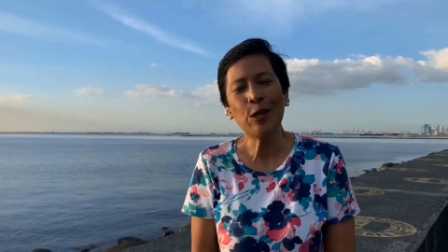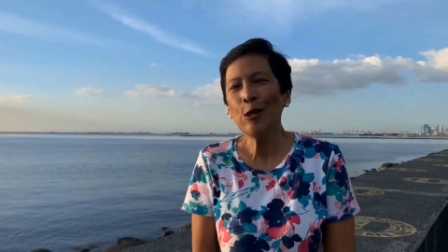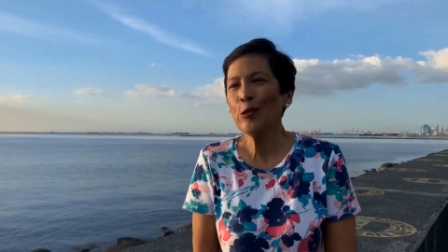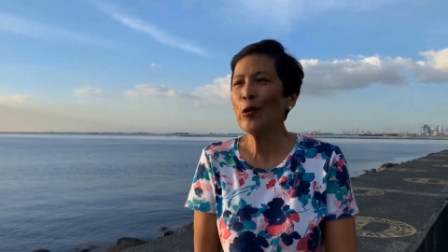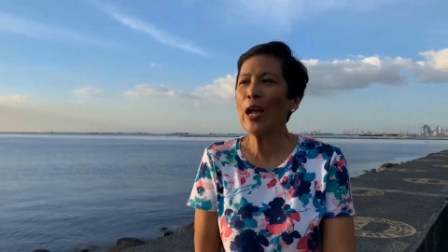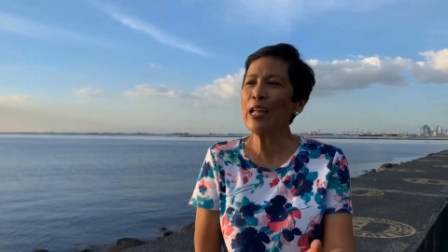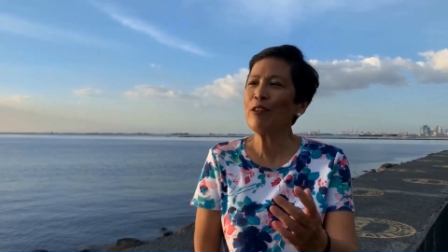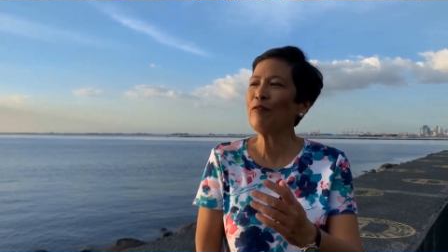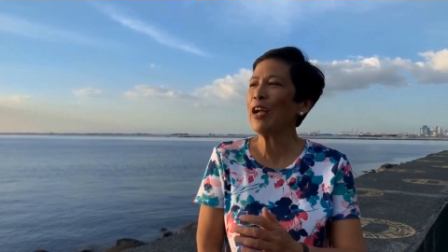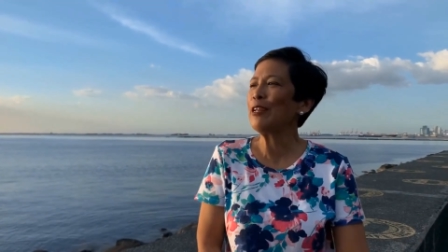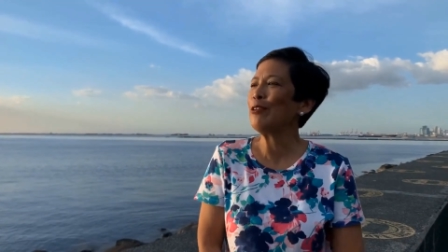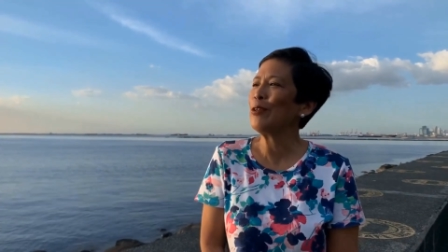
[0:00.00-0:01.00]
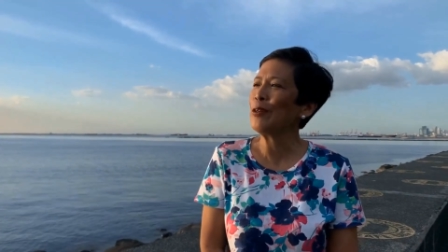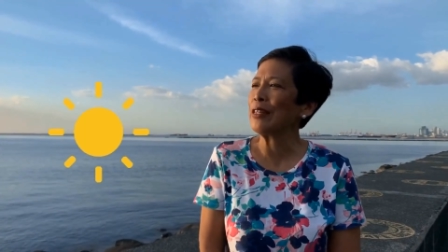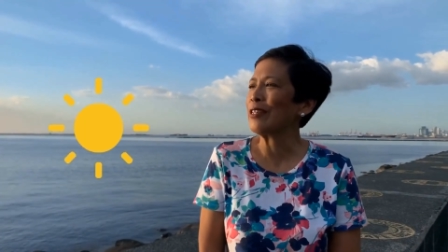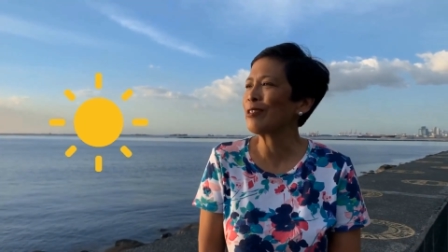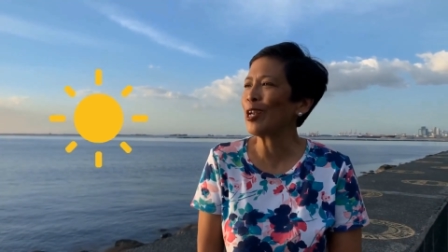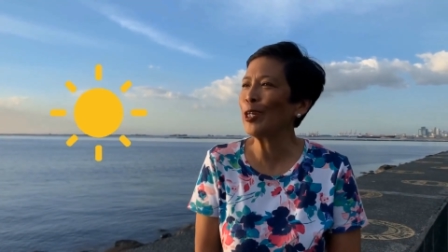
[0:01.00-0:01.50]
So I invite you at
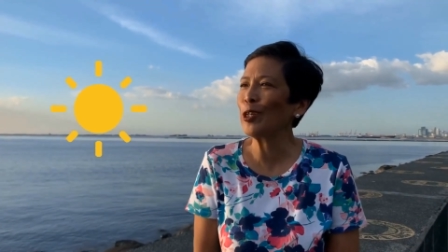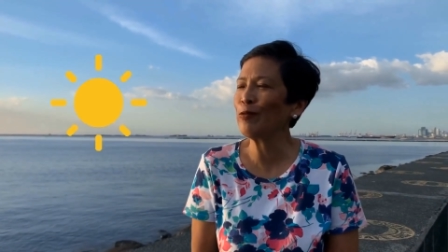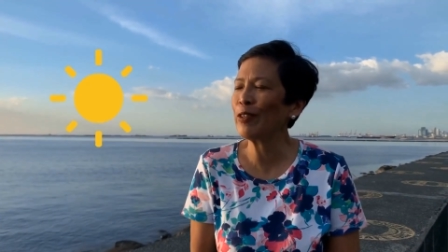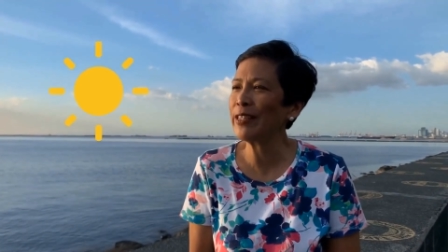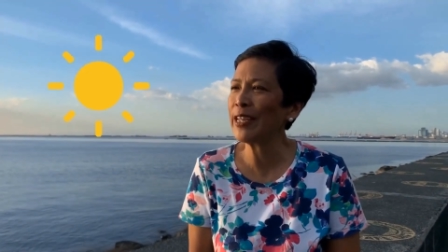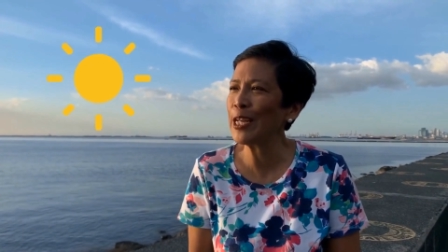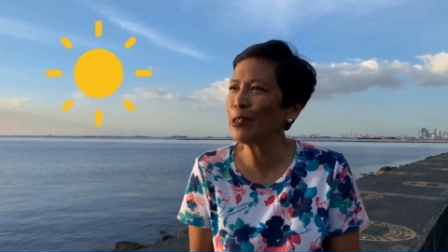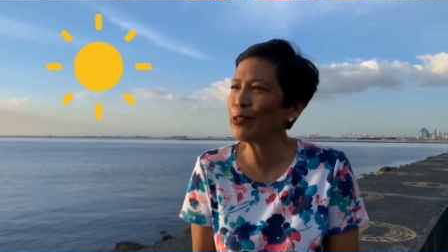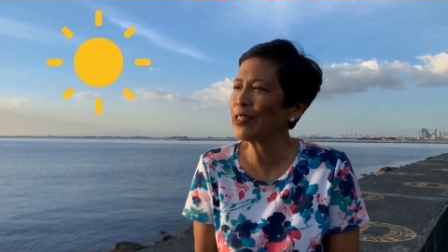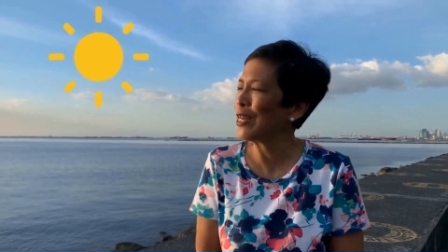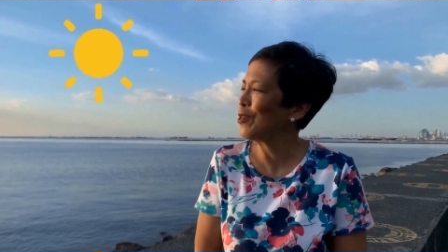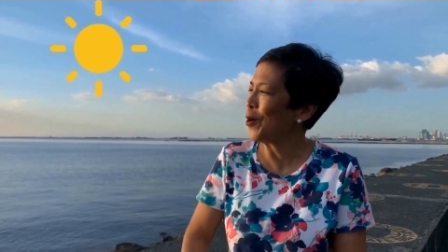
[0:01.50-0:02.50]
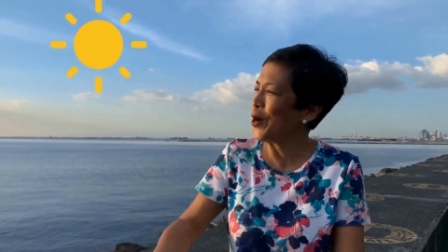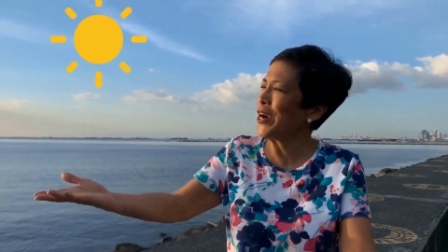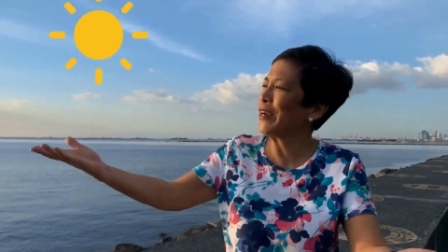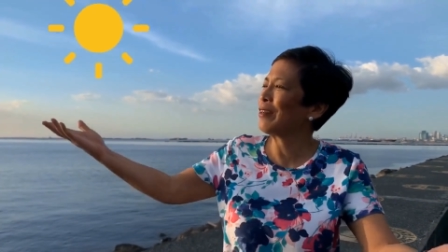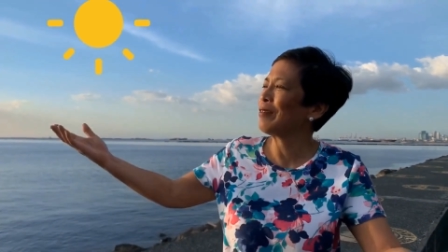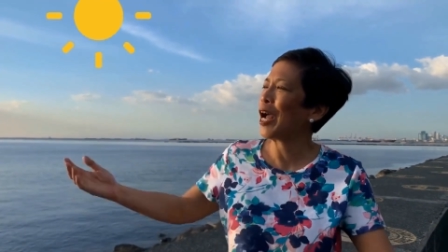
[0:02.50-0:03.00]
the start of the day to say,
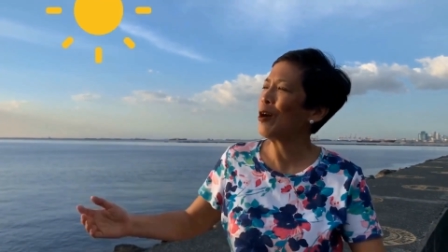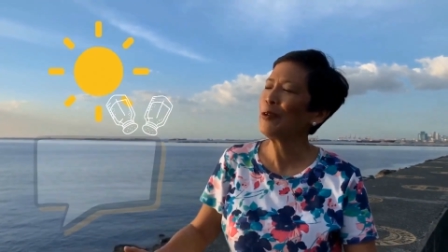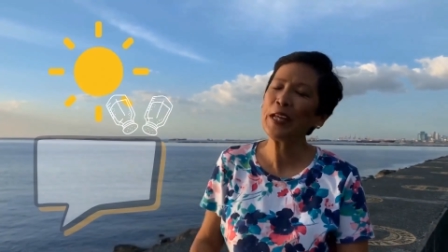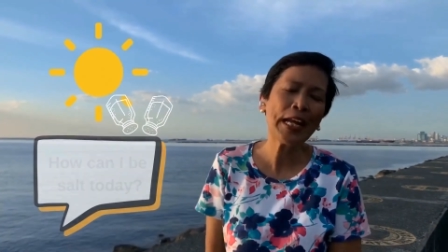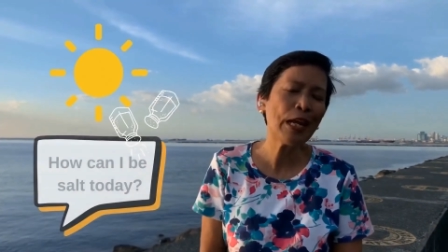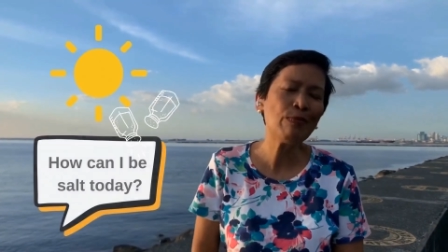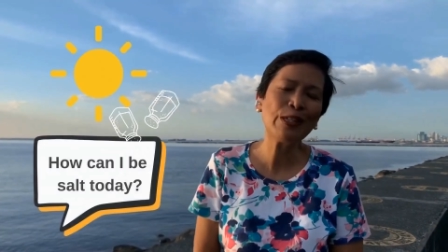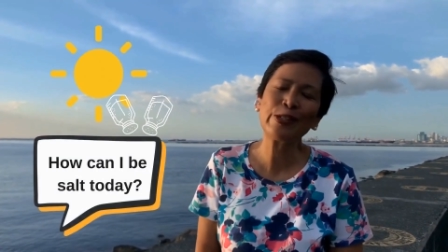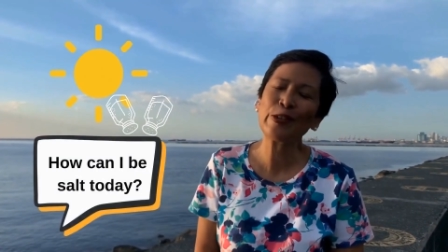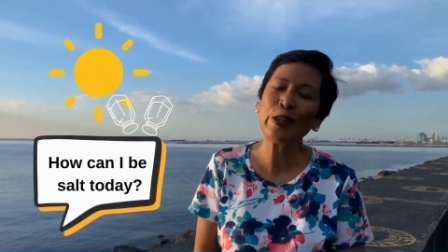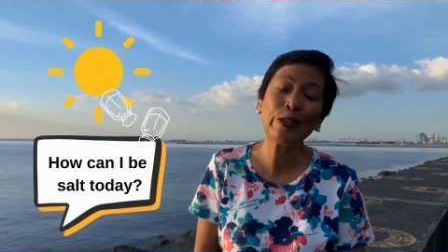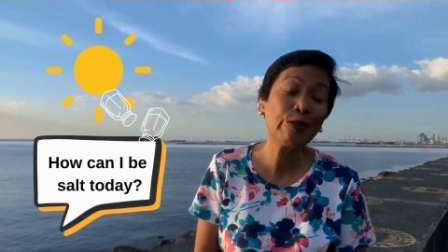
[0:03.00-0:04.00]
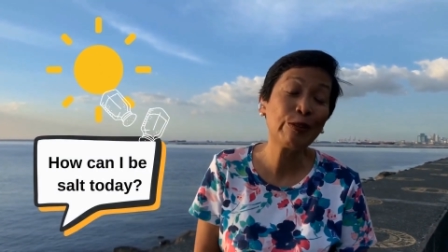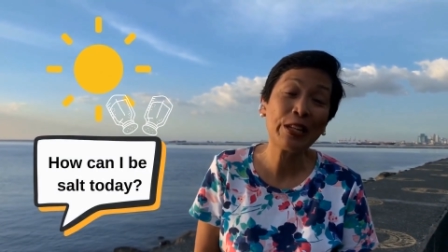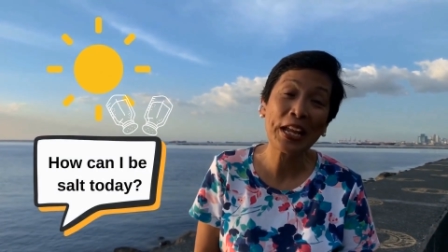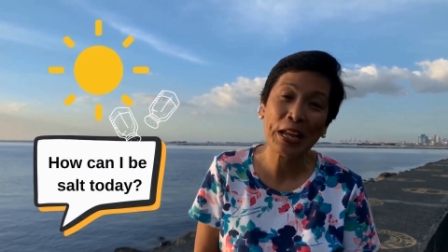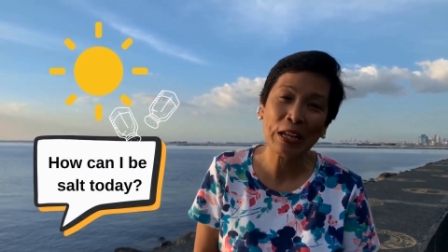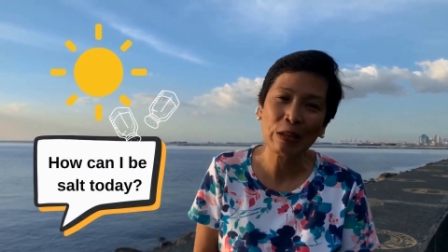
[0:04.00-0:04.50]
Lord, how can I be salt
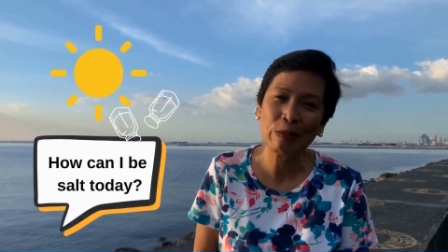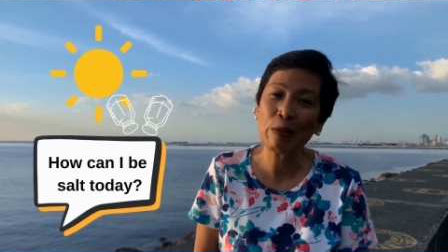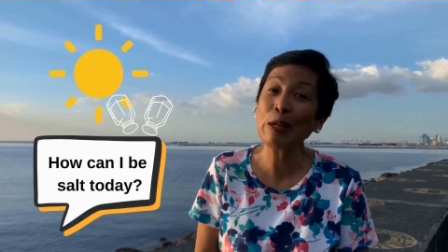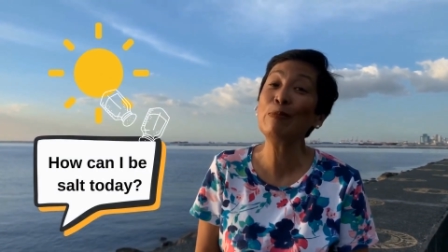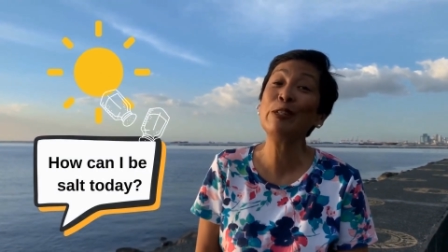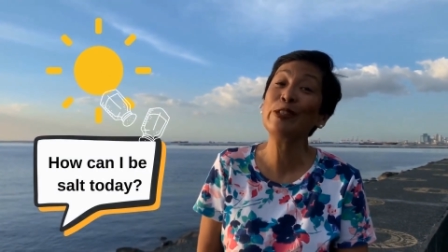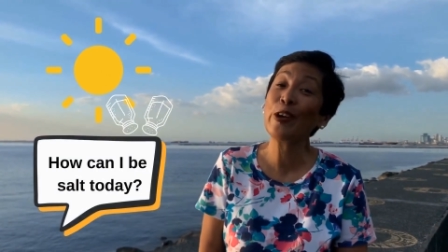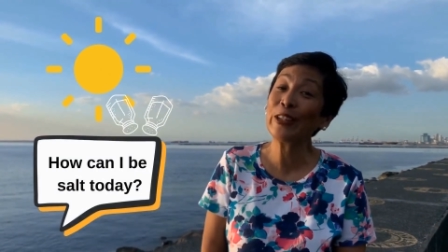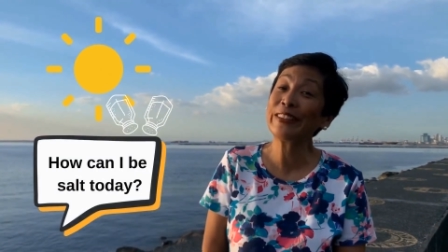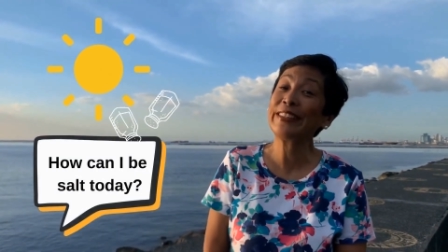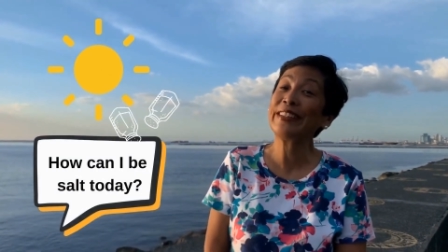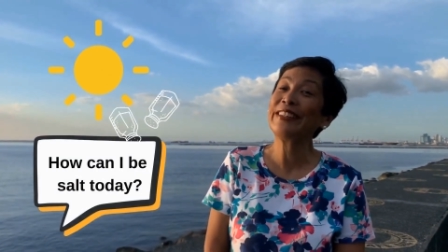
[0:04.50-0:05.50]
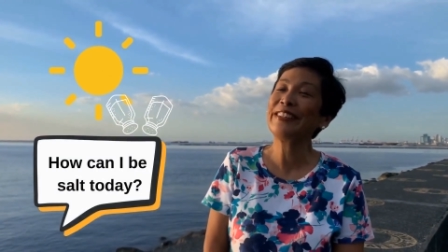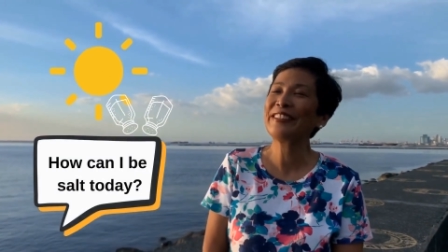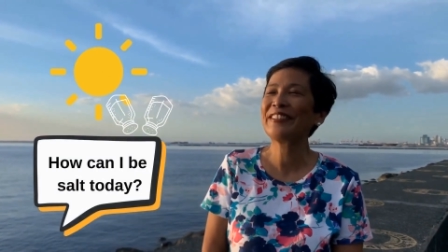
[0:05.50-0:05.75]
today? Make me salty.